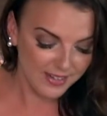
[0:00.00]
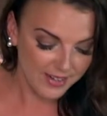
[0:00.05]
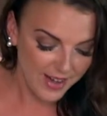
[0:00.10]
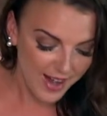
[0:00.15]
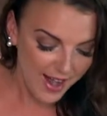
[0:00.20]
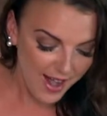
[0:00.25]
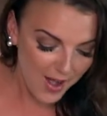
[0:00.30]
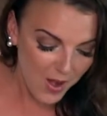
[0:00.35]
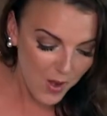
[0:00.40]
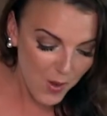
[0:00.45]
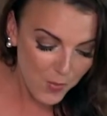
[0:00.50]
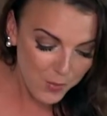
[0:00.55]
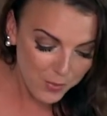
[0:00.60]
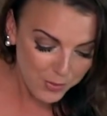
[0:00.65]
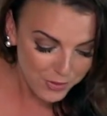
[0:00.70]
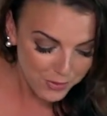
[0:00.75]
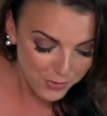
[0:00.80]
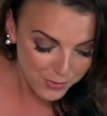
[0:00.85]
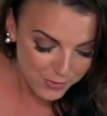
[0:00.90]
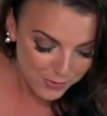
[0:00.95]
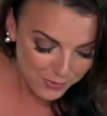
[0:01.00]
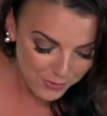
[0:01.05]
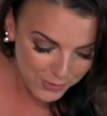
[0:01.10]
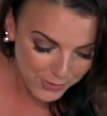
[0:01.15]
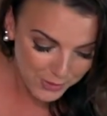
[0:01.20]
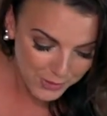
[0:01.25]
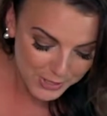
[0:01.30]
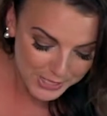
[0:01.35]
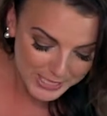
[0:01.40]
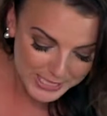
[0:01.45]
How
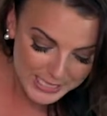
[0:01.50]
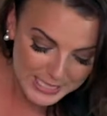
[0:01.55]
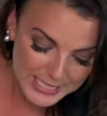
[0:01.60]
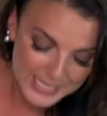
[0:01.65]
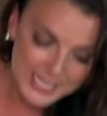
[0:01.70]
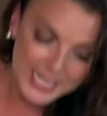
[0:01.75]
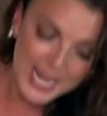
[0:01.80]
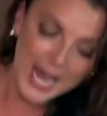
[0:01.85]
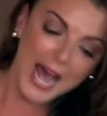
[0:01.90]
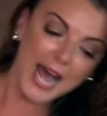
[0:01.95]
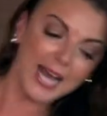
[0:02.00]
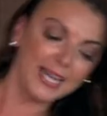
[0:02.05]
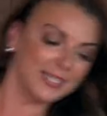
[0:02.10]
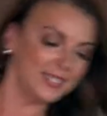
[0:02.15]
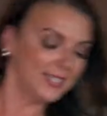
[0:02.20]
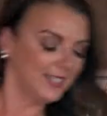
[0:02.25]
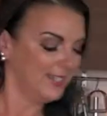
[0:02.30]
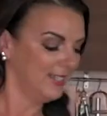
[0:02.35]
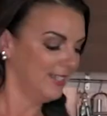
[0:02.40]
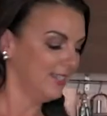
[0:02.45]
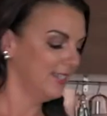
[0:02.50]
beautiful is that?